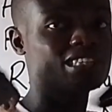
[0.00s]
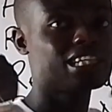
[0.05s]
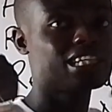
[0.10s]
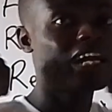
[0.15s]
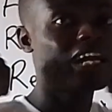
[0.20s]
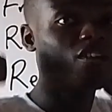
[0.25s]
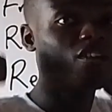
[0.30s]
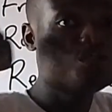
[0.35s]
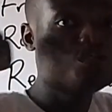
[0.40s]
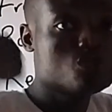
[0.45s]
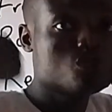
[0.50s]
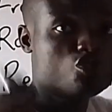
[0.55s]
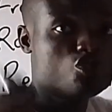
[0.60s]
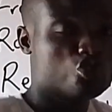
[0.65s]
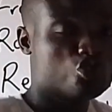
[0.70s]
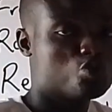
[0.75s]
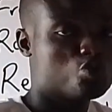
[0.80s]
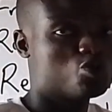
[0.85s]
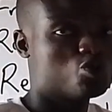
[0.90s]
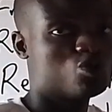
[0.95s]
is carrying you
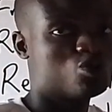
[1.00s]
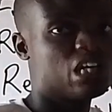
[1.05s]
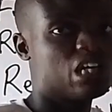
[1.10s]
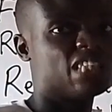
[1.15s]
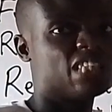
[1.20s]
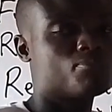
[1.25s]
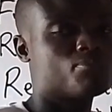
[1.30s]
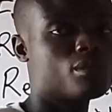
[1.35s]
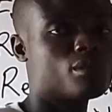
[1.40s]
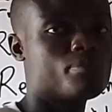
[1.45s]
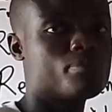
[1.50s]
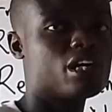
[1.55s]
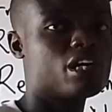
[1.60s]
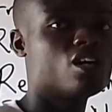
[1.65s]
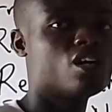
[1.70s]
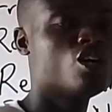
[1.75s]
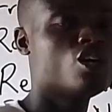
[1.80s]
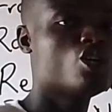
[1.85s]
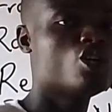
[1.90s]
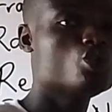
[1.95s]
on his shoulder, is
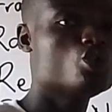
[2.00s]
proper.